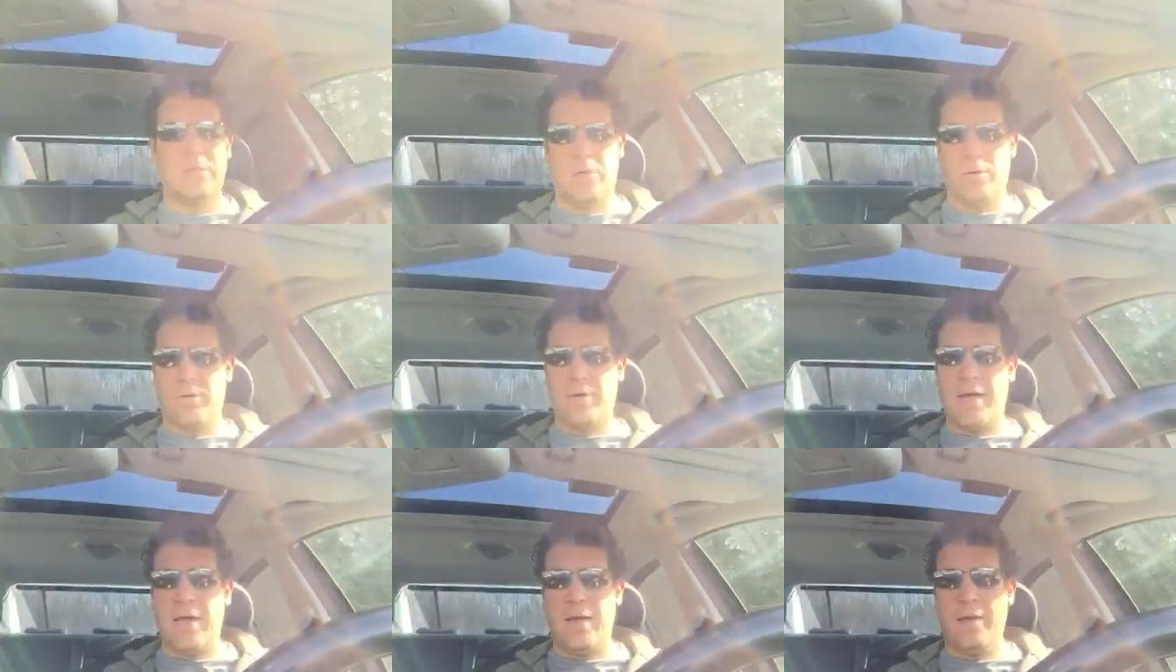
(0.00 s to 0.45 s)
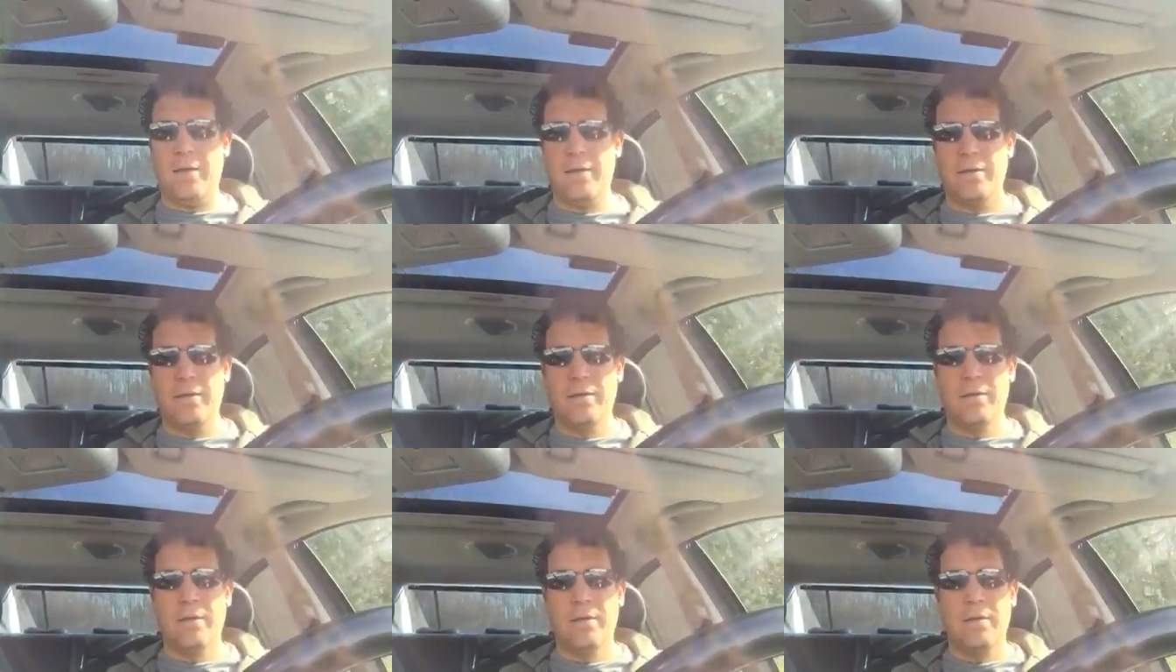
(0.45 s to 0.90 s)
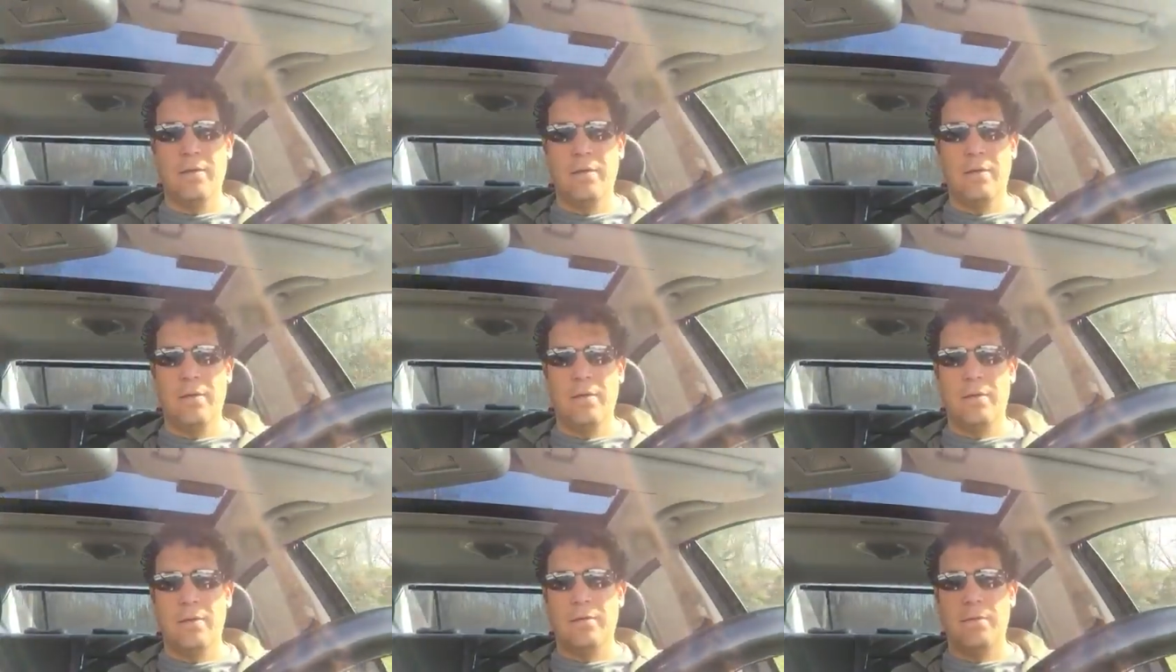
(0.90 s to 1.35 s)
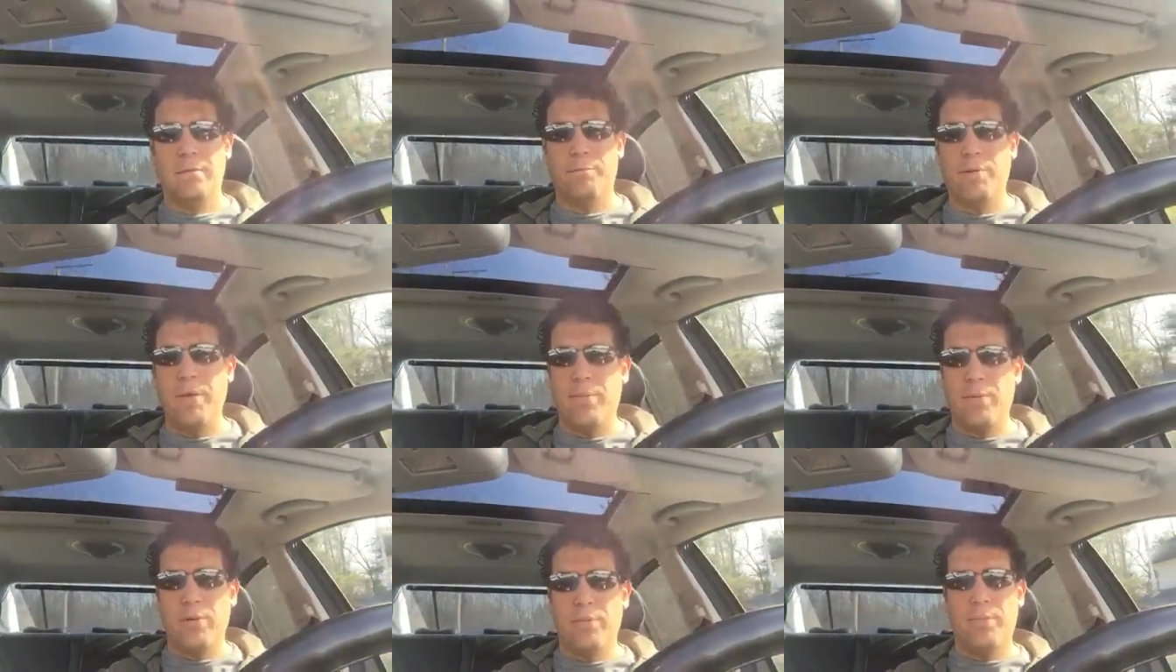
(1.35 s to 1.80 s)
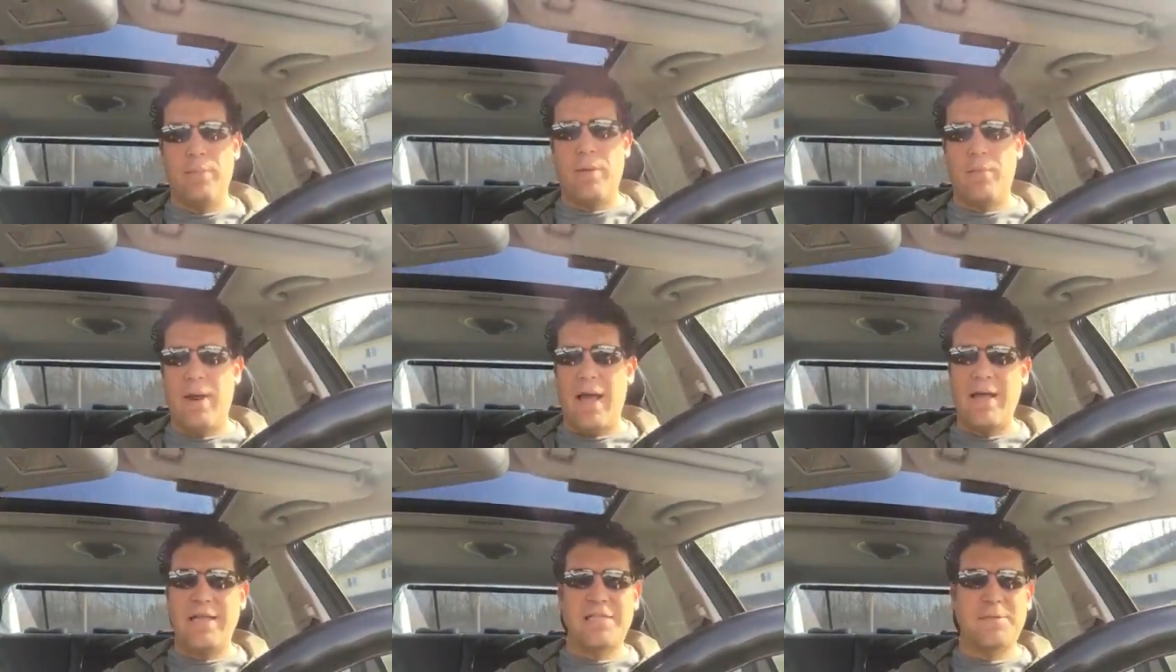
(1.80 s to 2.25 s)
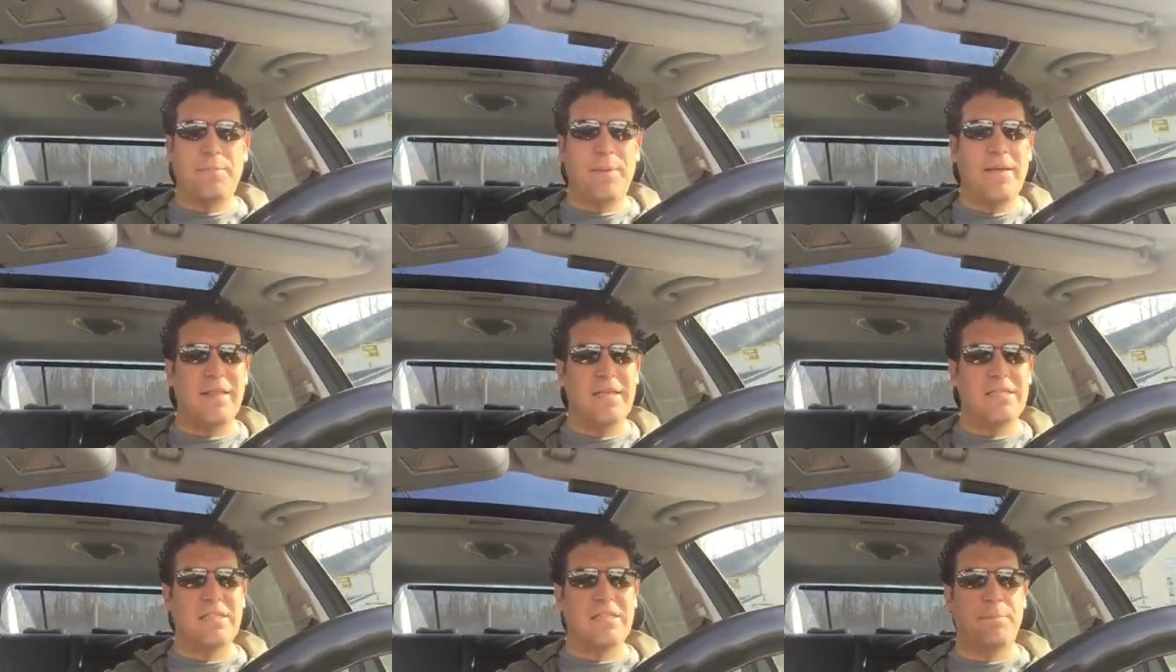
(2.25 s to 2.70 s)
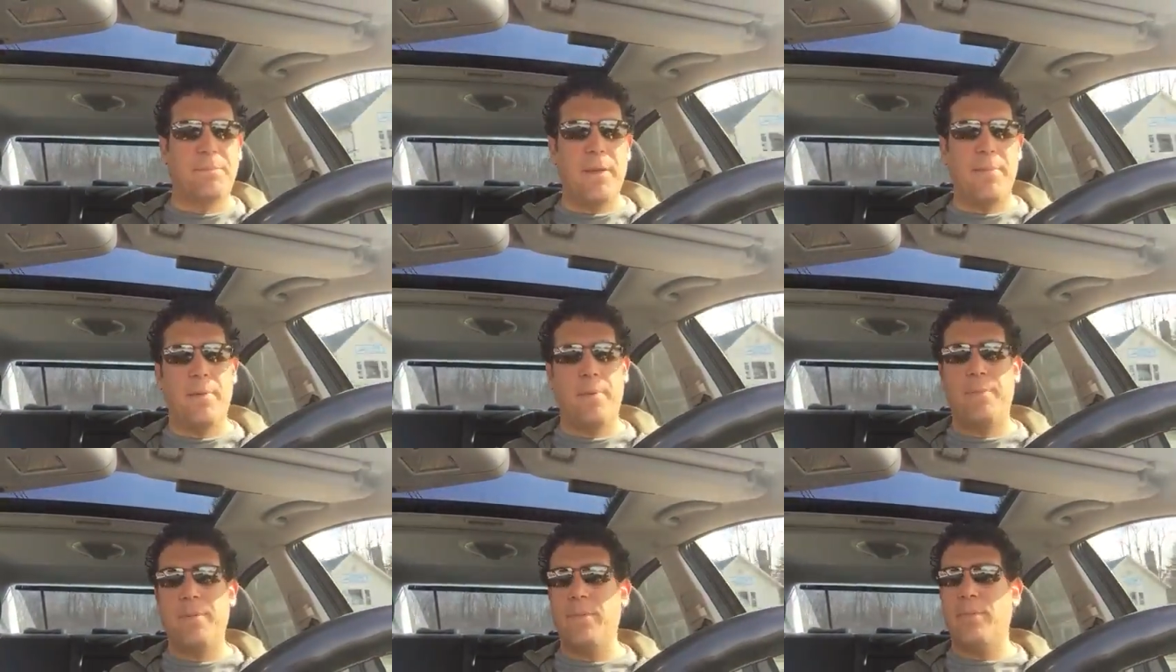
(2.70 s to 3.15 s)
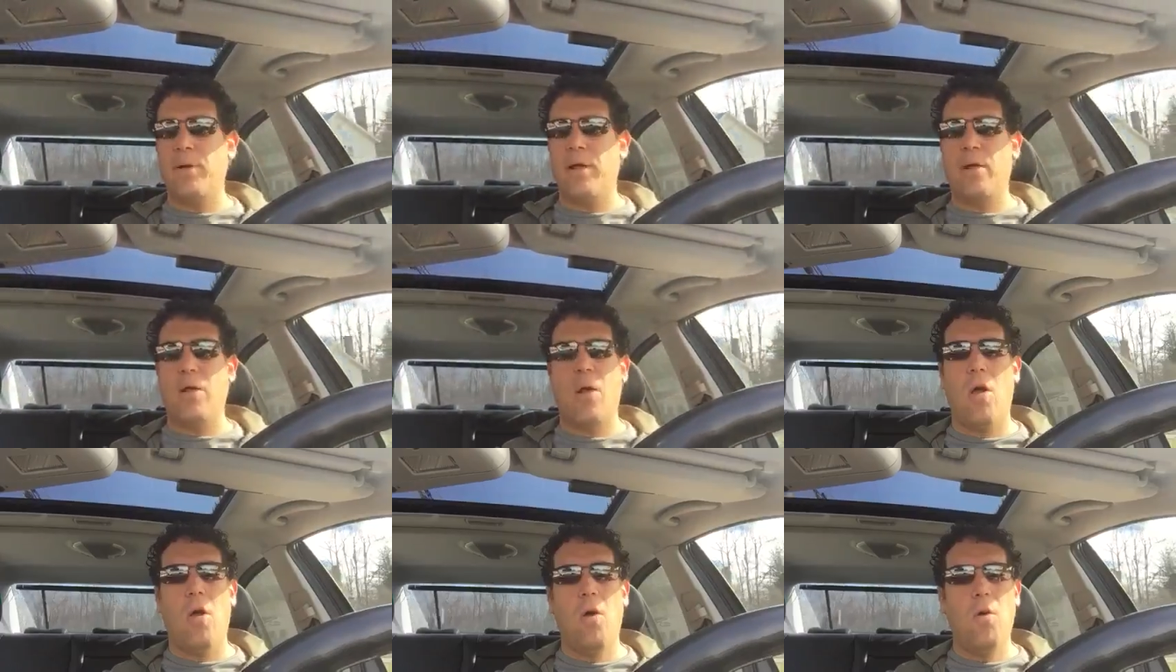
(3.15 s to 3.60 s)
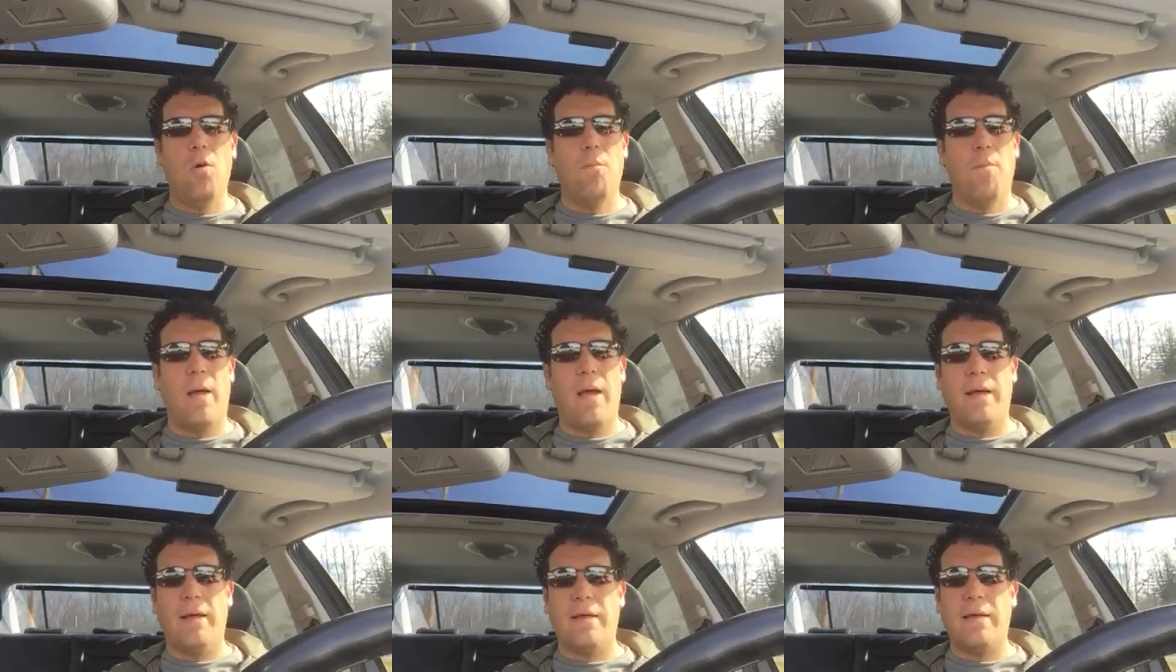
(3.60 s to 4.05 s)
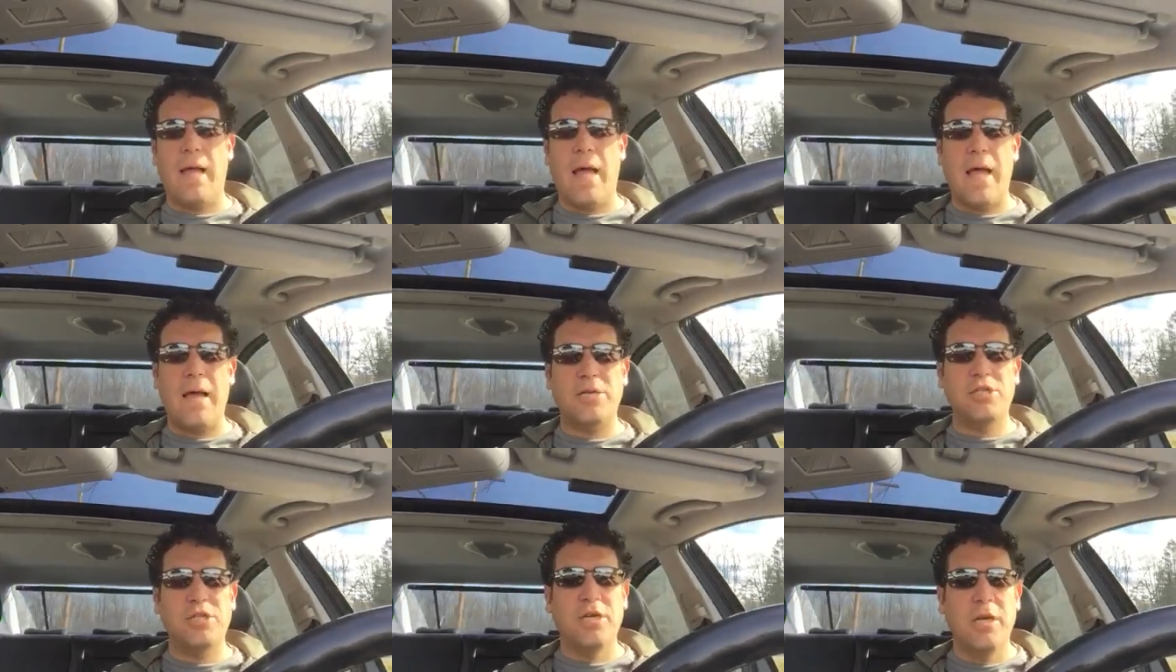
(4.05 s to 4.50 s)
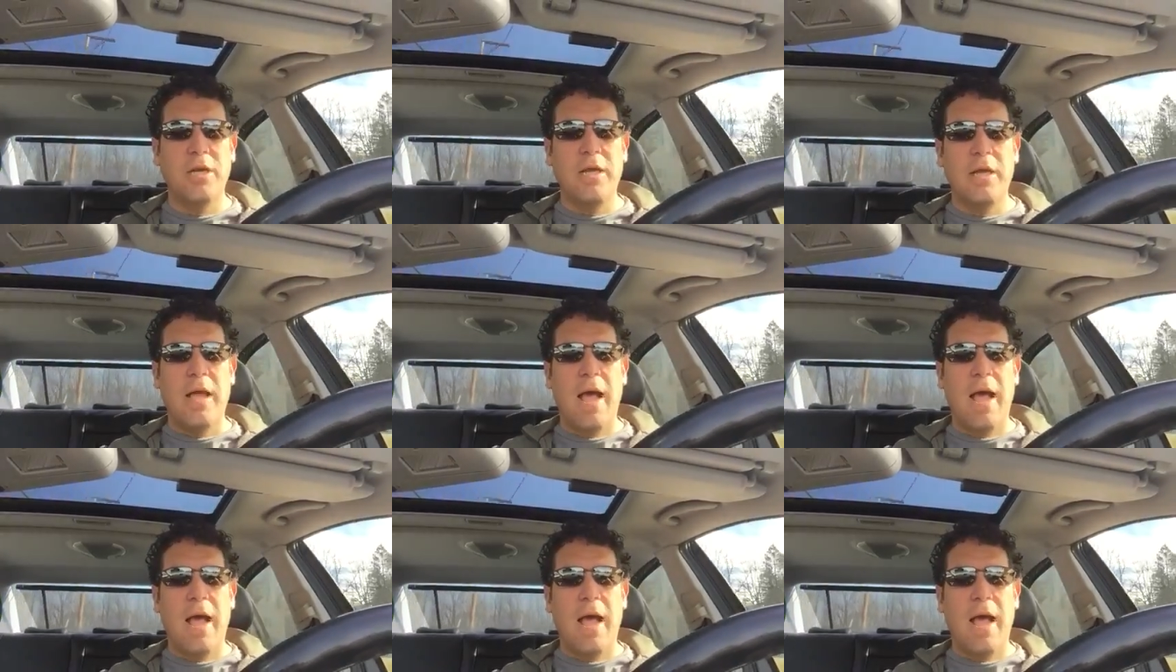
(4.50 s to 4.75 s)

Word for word: okay? People are, when I explain this to people, people are like, oh my gosh,